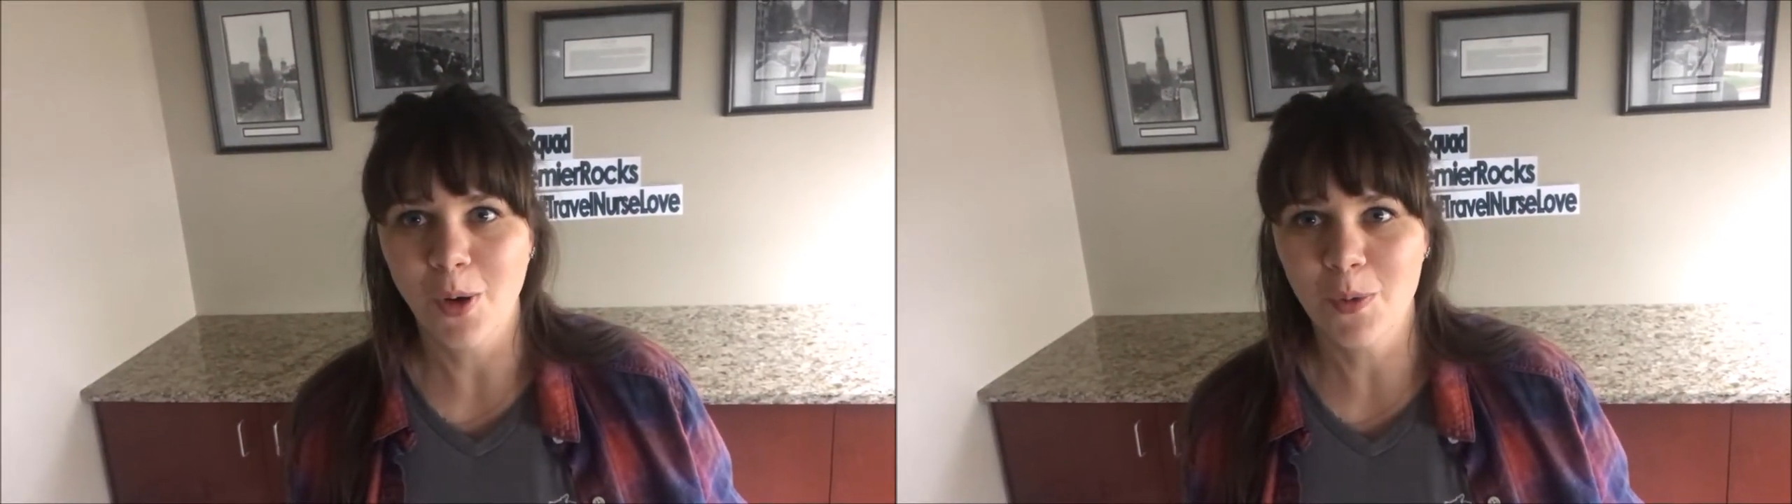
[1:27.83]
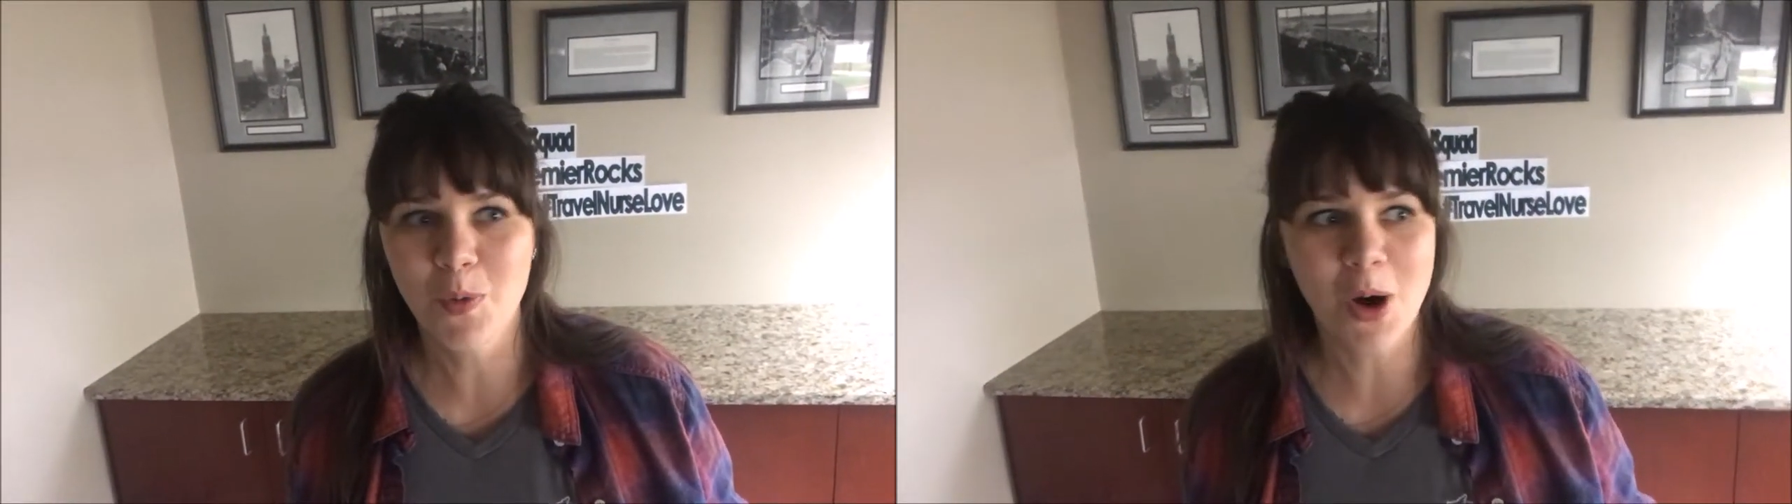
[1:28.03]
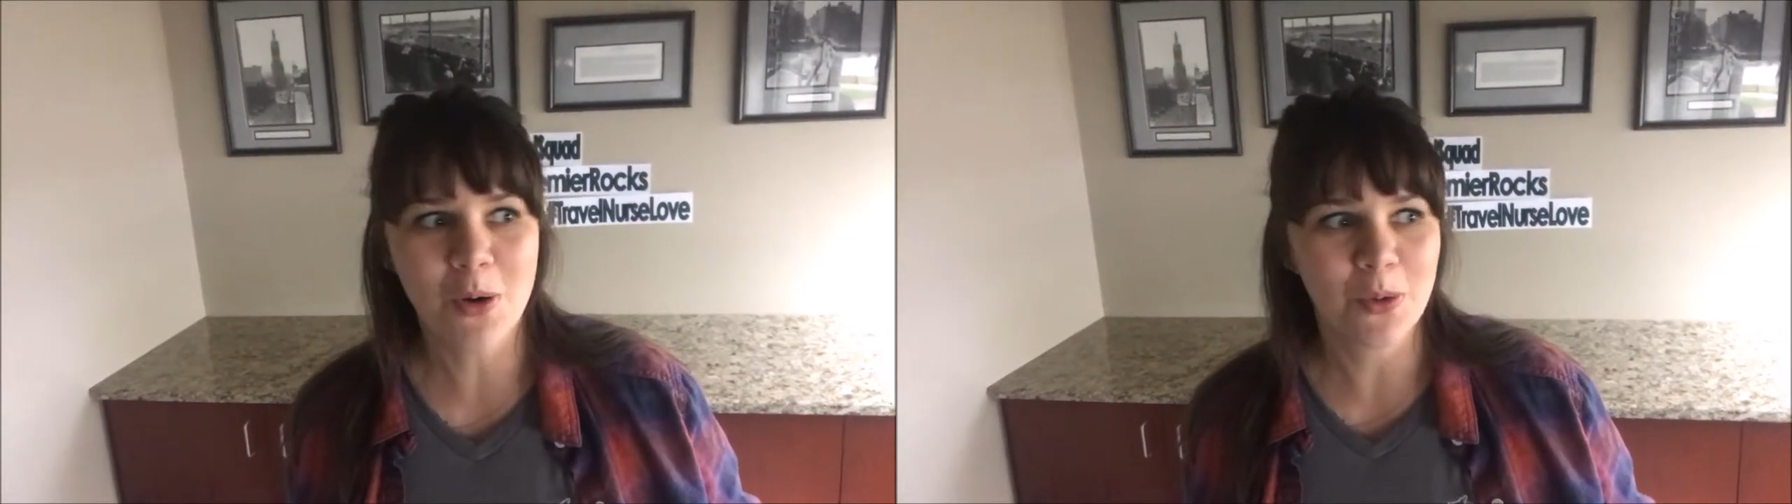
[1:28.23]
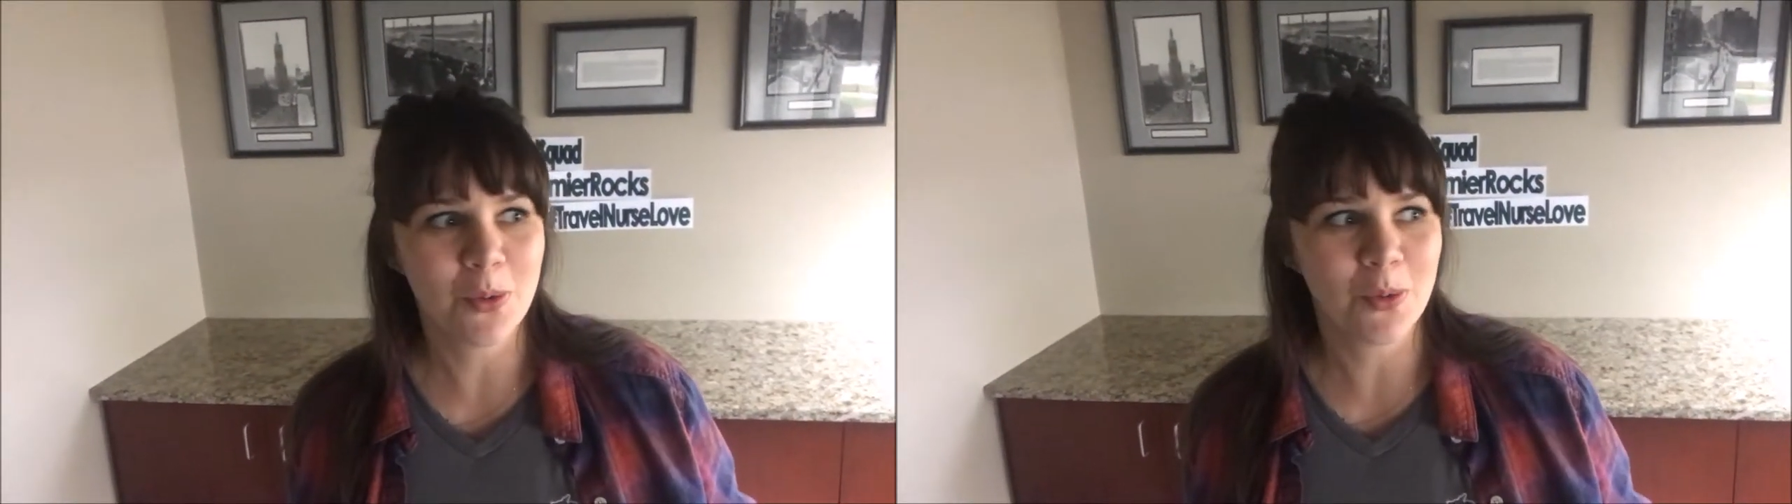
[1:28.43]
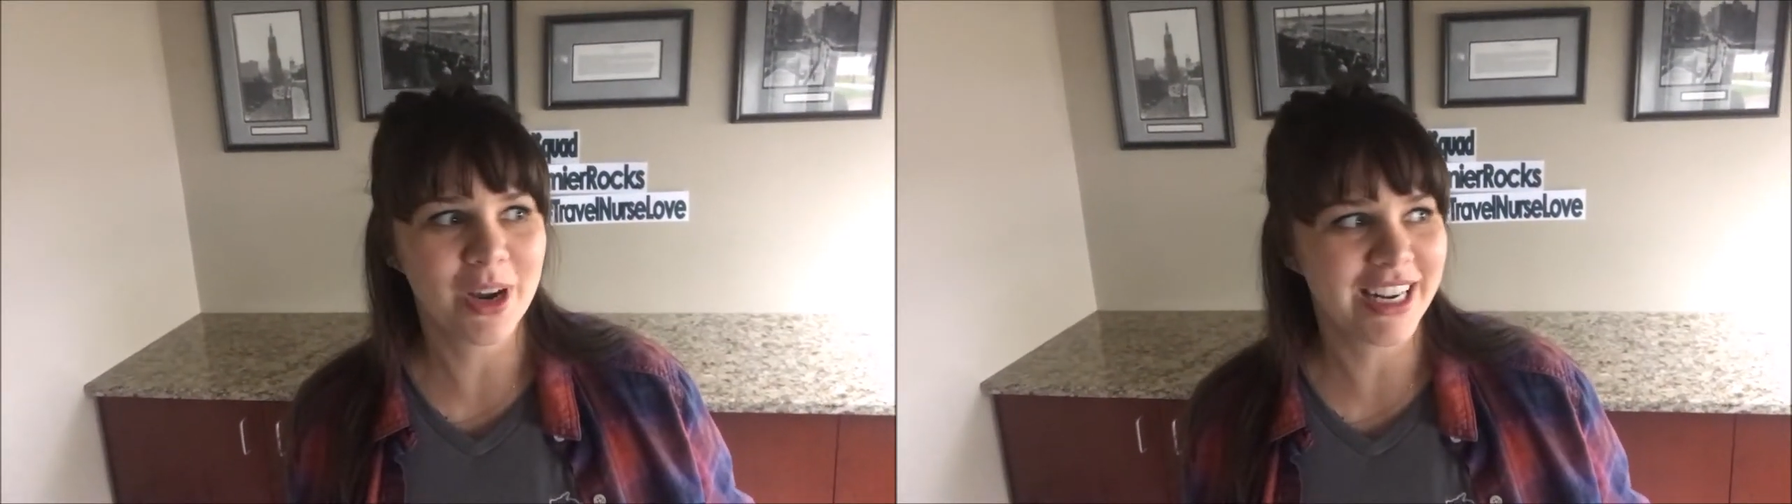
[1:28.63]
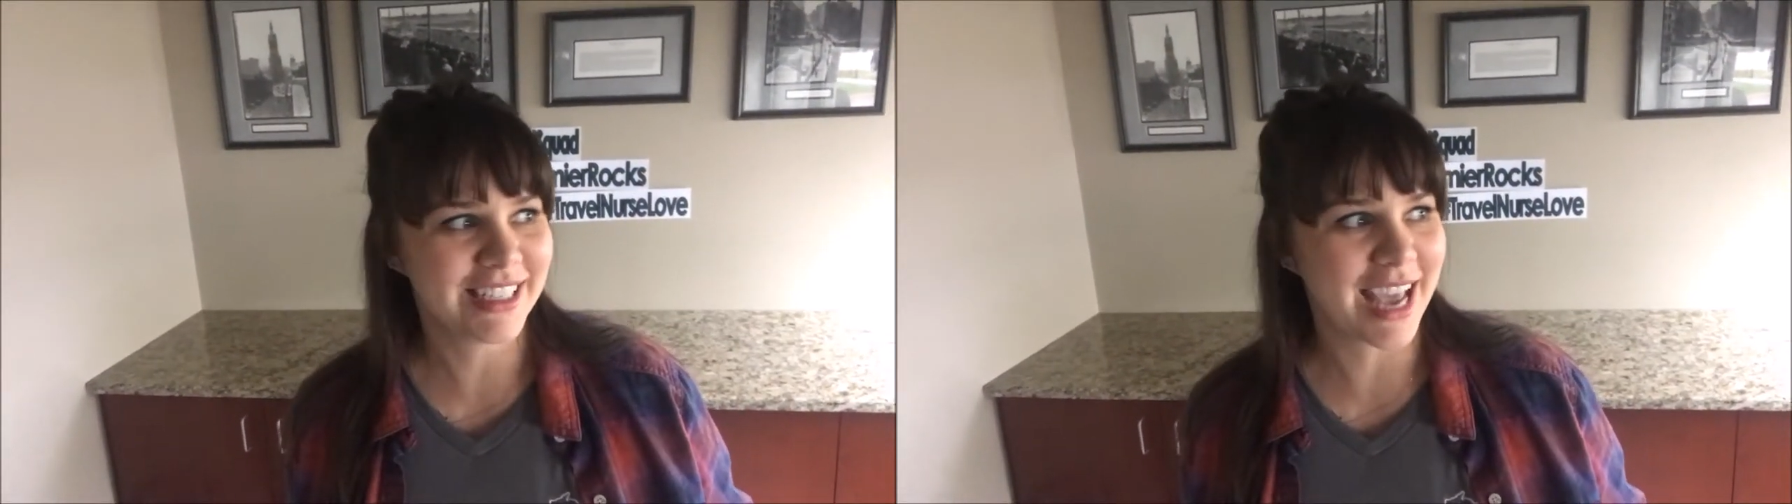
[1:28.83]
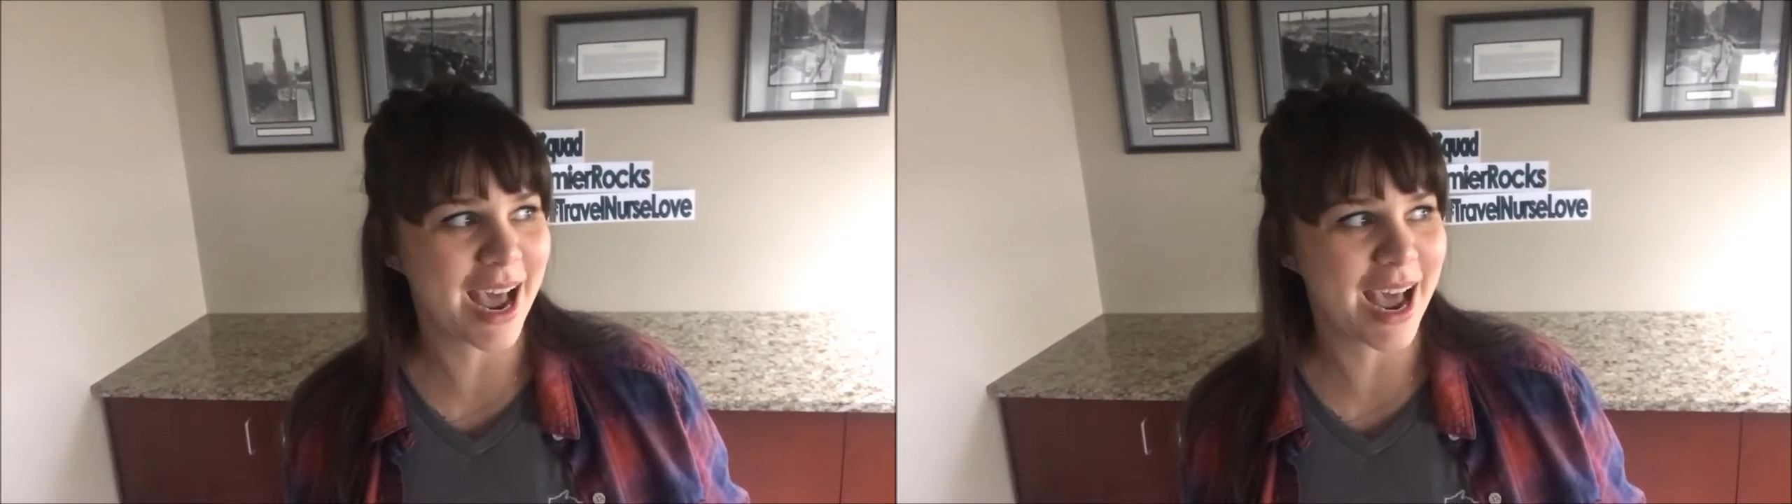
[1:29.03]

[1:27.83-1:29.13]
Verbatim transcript: whoa, what is